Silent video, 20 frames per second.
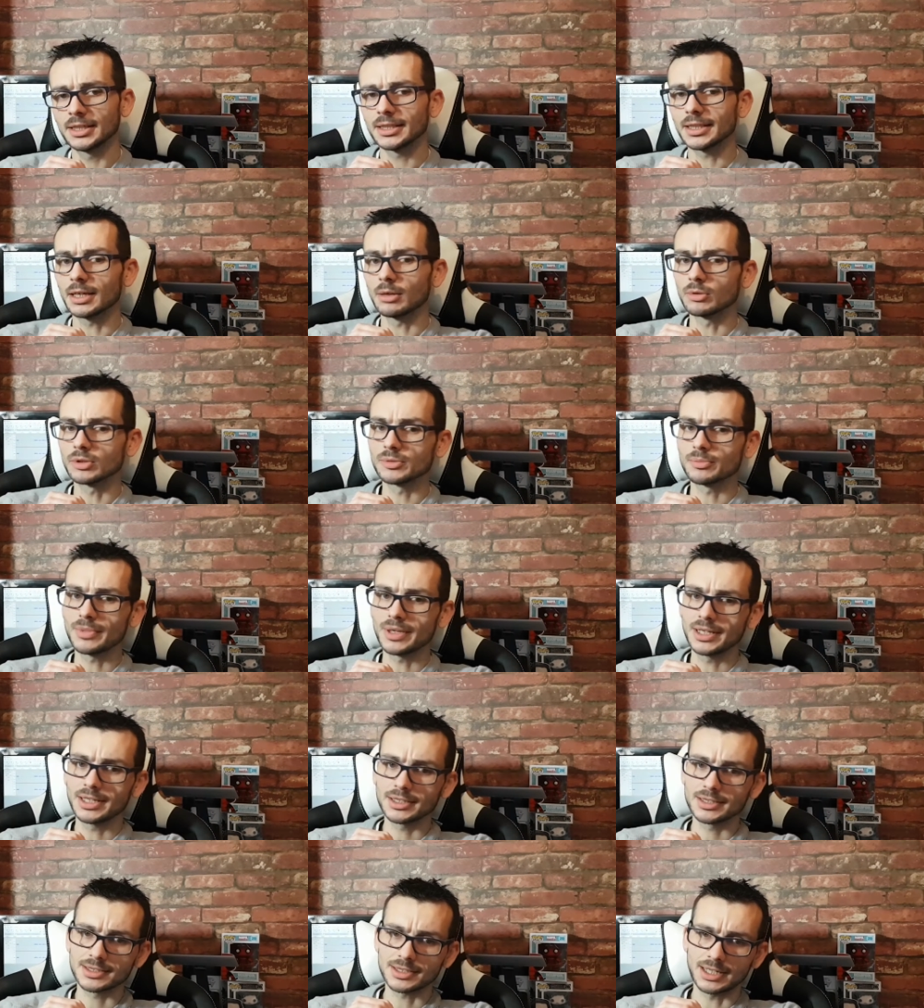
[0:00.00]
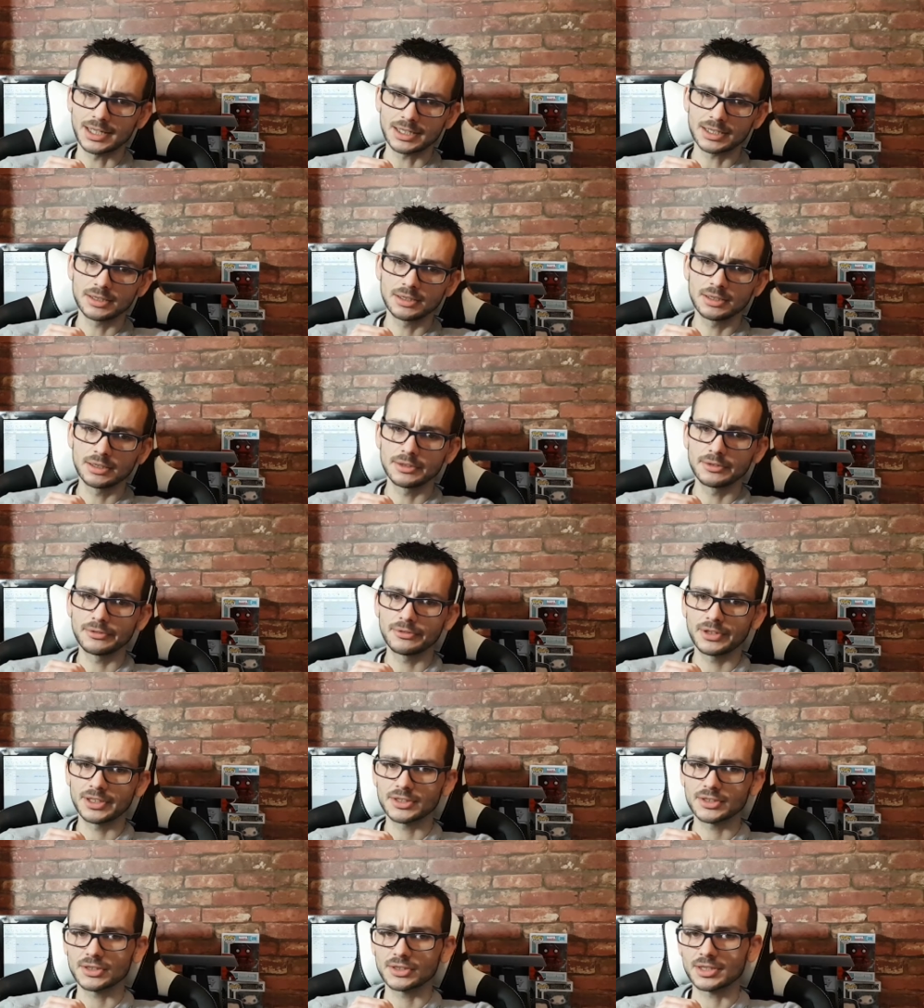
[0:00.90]
That was meant to tackle and
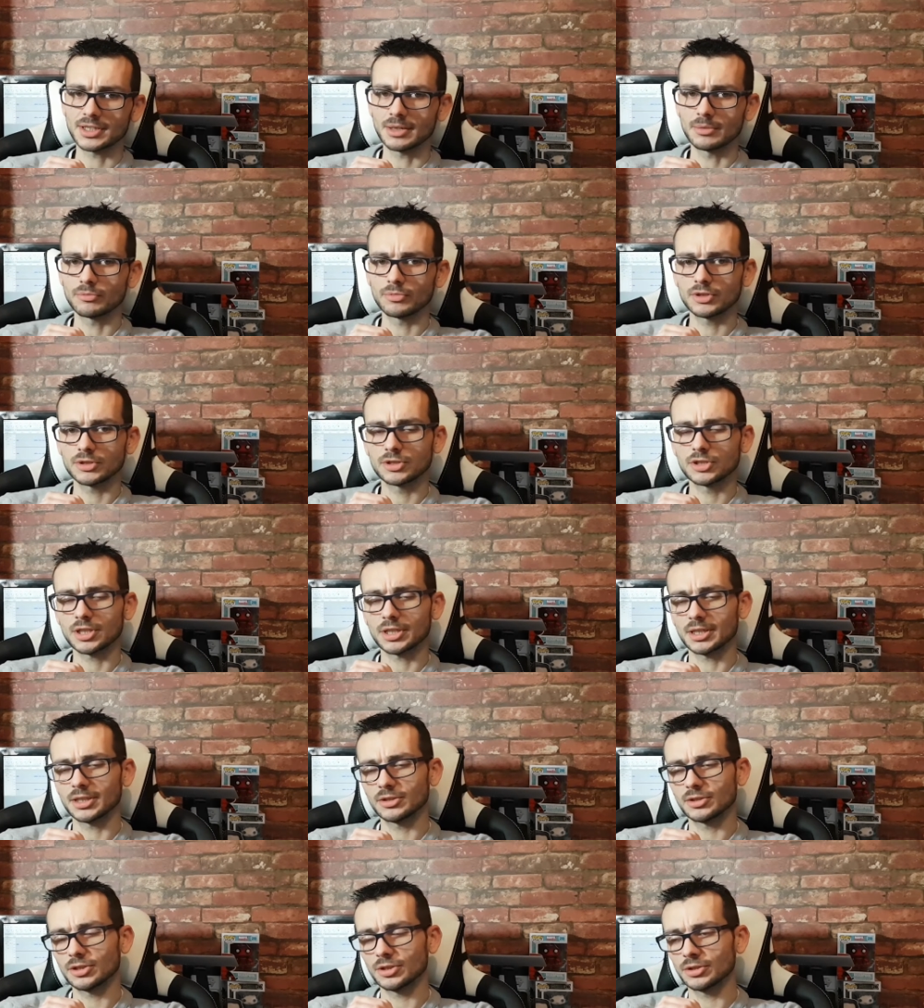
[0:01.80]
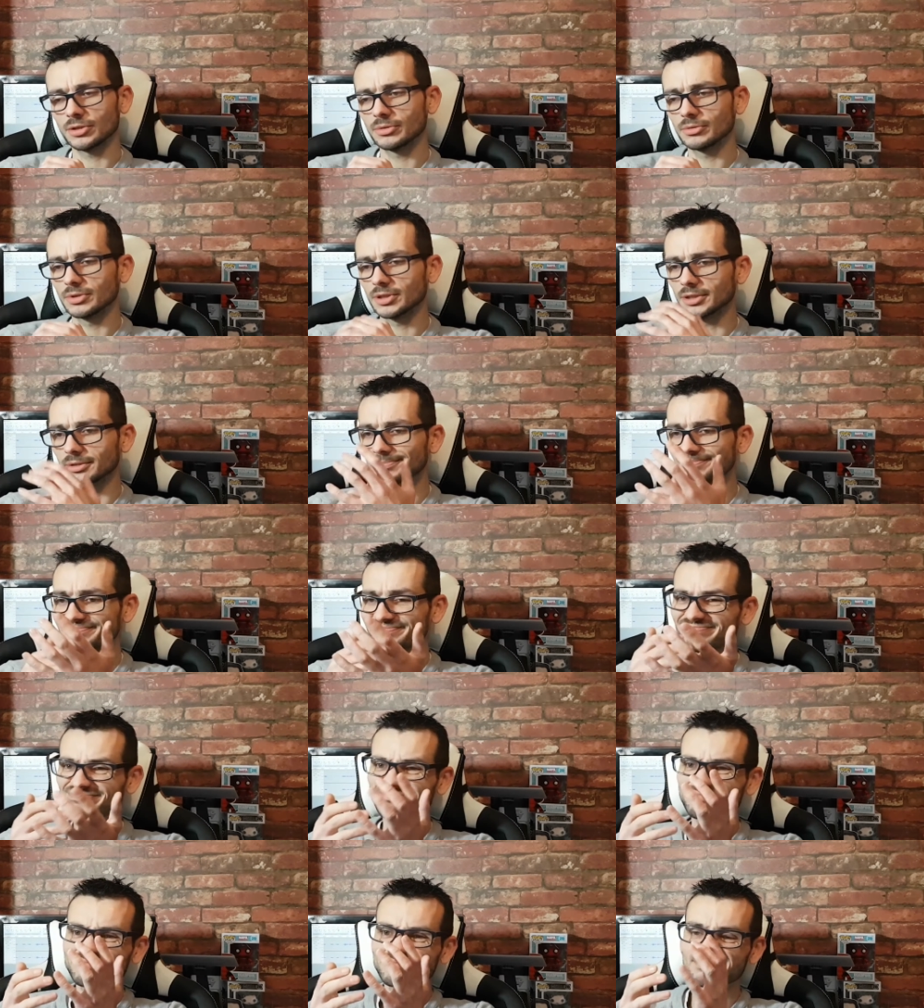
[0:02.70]
fix the temperature issues, and
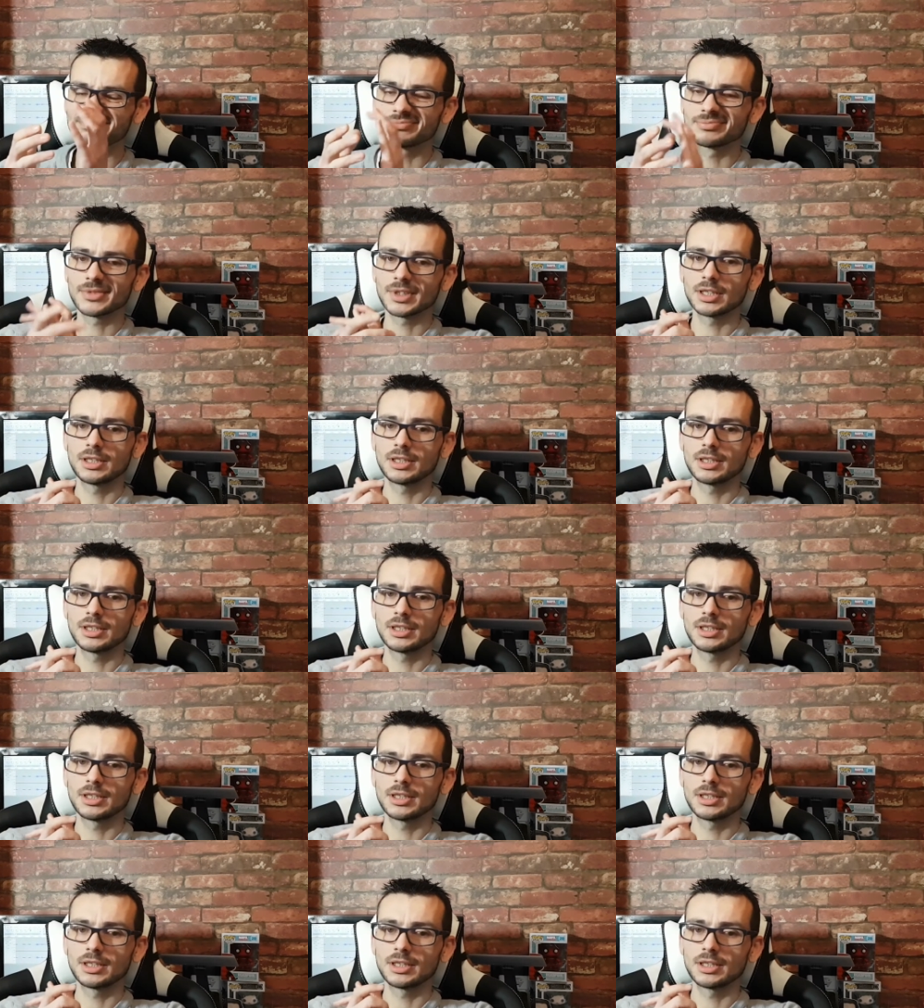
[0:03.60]
mm,